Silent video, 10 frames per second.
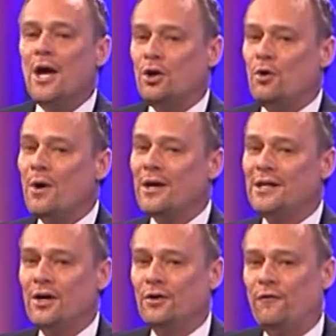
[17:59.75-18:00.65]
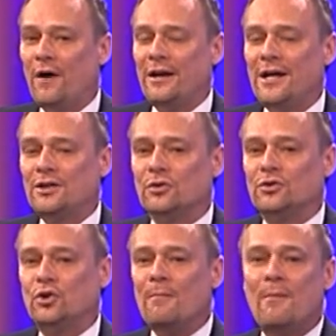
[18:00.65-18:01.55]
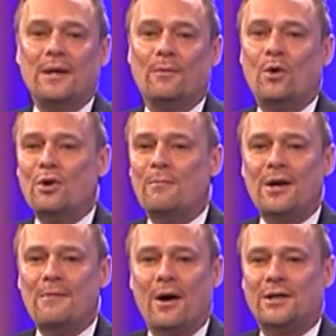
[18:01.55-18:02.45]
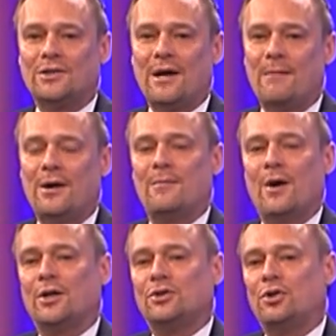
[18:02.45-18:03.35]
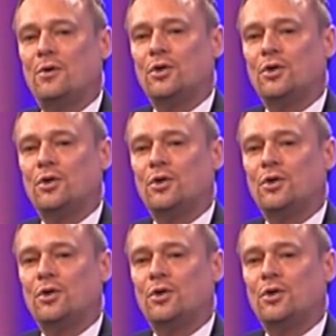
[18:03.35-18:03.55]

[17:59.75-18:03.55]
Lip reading: You want to hear financials. Your money market's not money market, it's a U.S.